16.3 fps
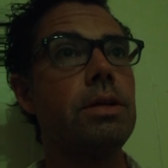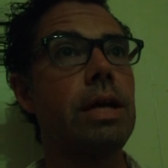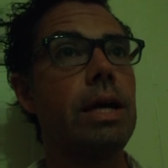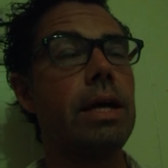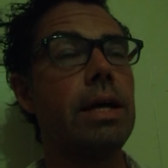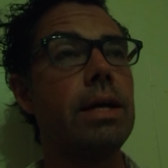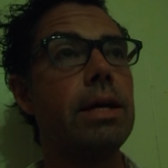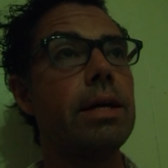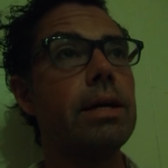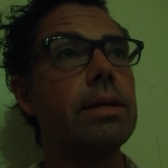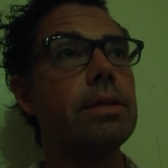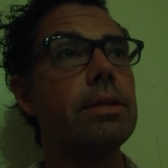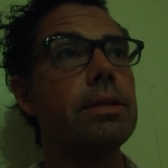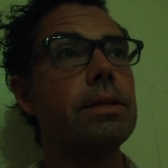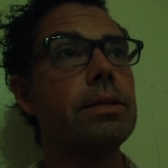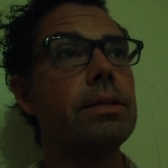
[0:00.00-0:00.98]

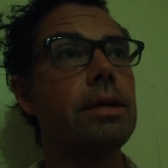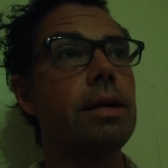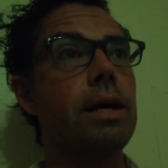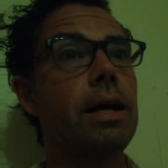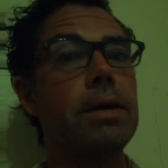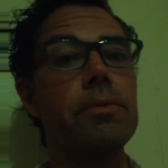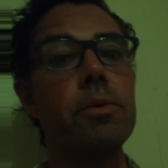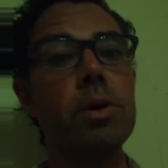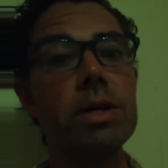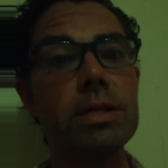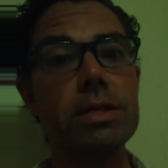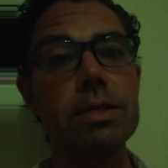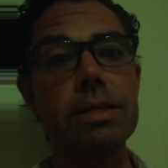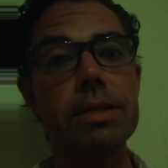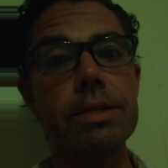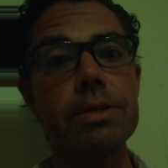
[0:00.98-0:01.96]
and I
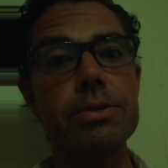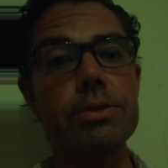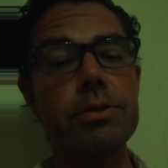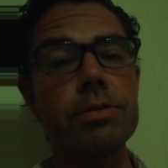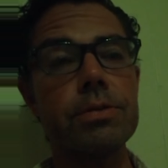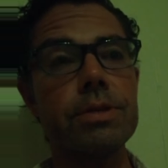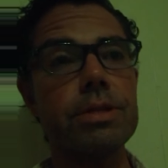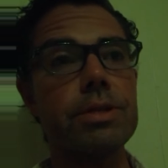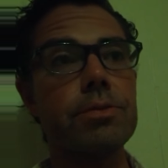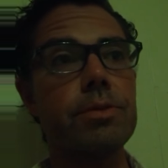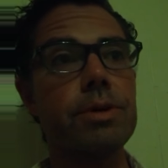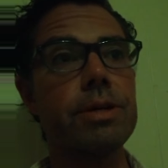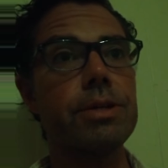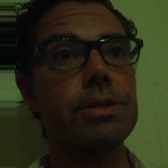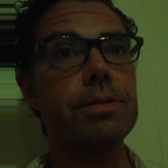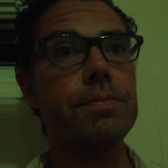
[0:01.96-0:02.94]
wasn't in control of the
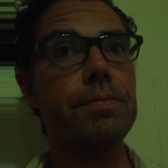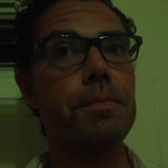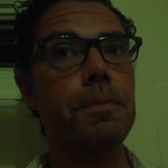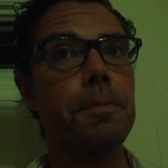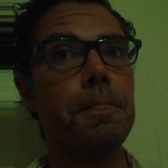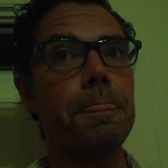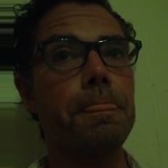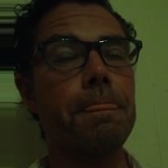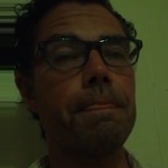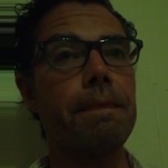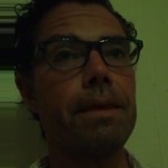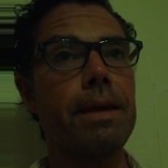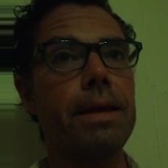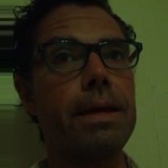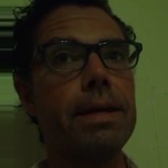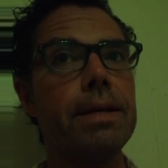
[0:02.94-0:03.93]
situation.
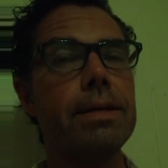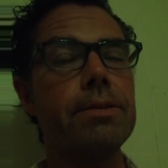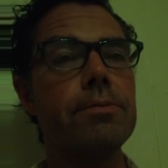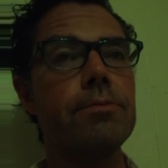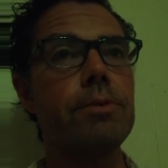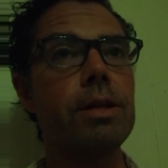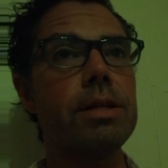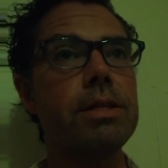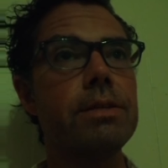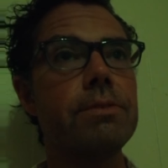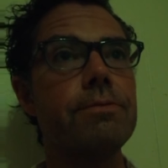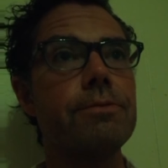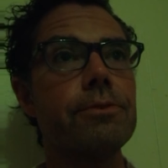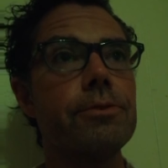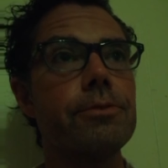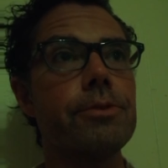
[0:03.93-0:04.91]
And while I did
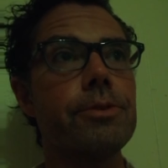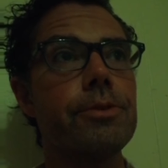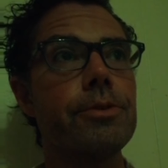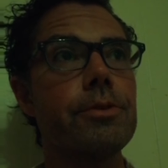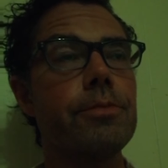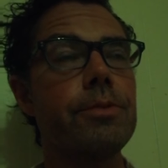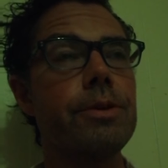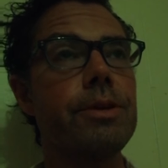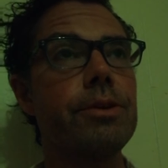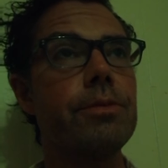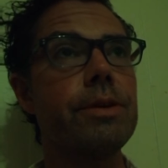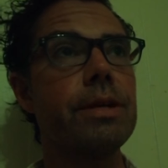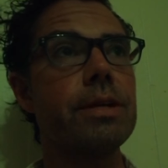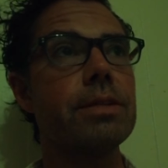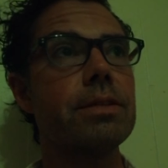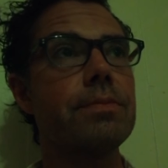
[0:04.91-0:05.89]
flirt with her, and we
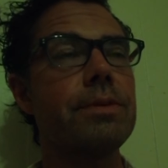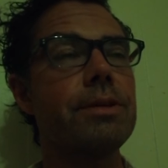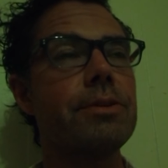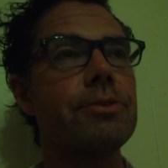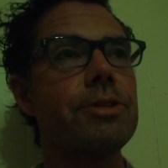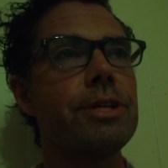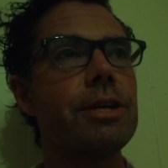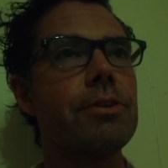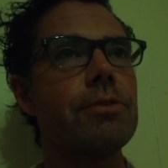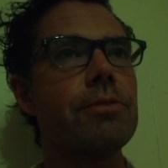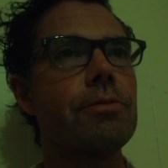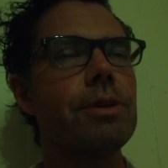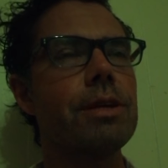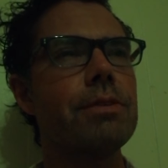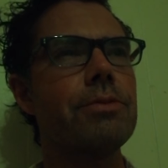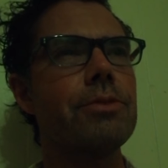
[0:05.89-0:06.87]
got some energy out or
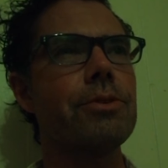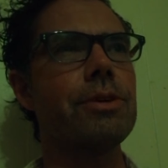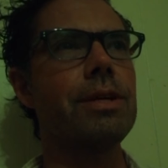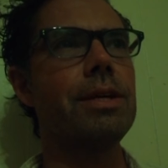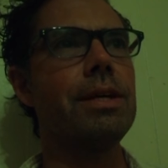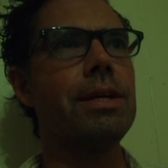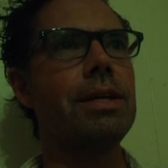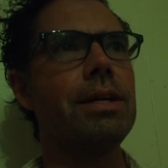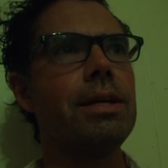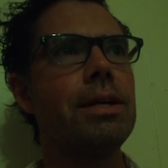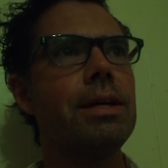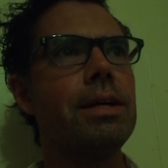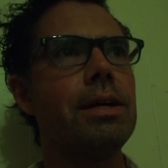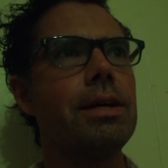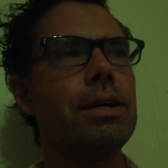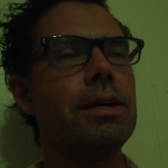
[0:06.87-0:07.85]
whatever,
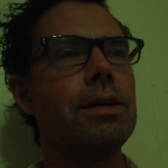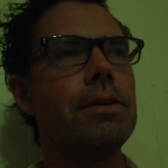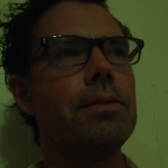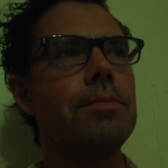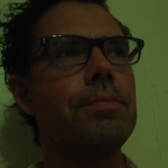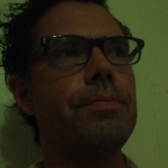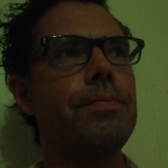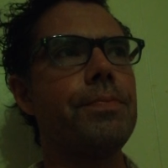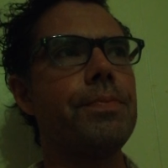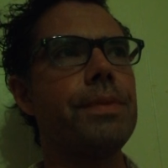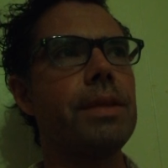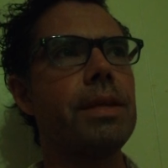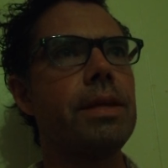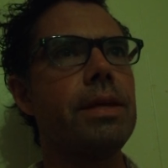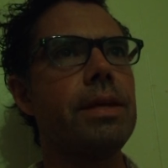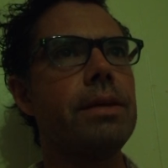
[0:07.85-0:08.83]
um,
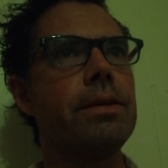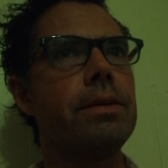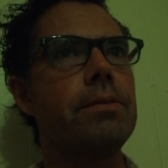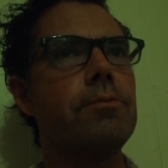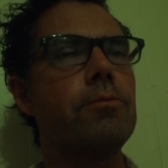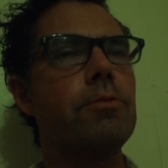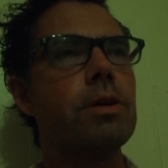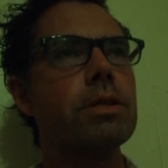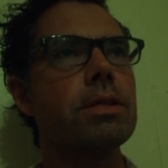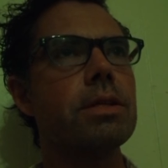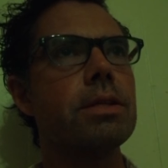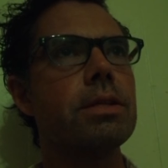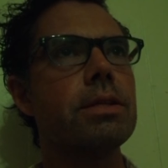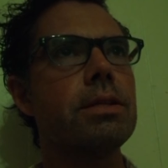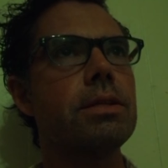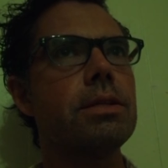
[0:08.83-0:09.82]
it
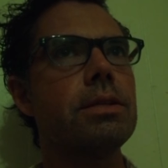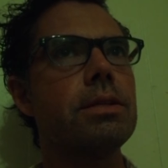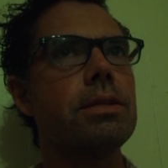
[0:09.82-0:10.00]
wasn't.